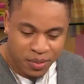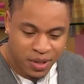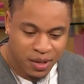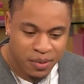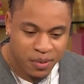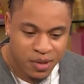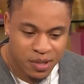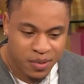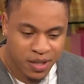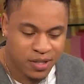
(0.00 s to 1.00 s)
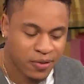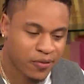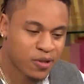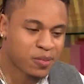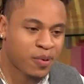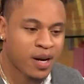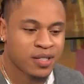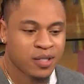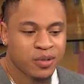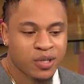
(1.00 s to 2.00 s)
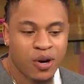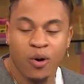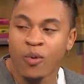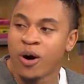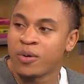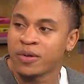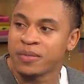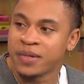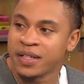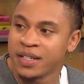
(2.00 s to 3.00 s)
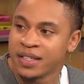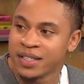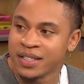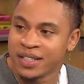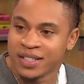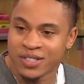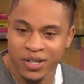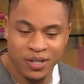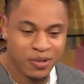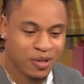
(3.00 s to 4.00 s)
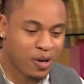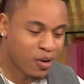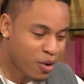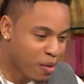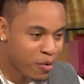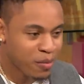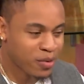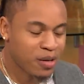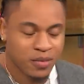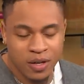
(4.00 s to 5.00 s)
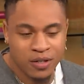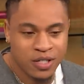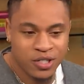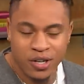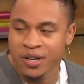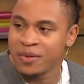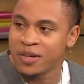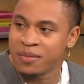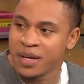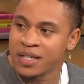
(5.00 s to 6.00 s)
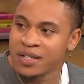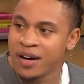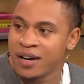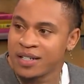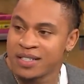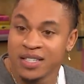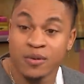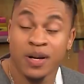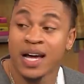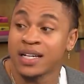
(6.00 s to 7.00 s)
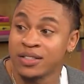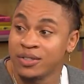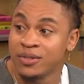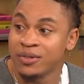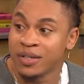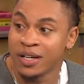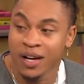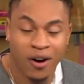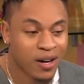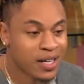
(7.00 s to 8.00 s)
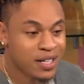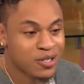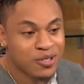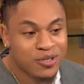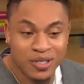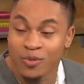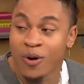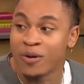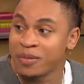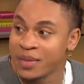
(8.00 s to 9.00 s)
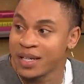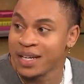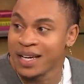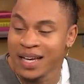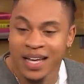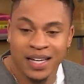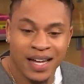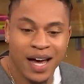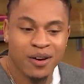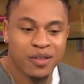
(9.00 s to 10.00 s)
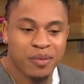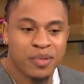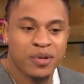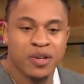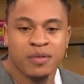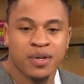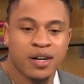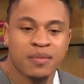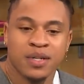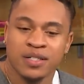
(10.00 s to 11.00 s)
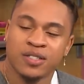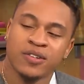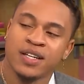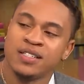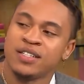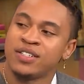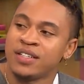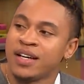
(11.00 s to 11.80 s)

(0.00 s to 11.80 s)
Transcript: of Becoming was because the first project was called Walk With Me. Mm -hmm. So you come on come on this journey with me as an artist see what i can do right all i need you to do is just walk with me yeah now the beauty of becoming is a transition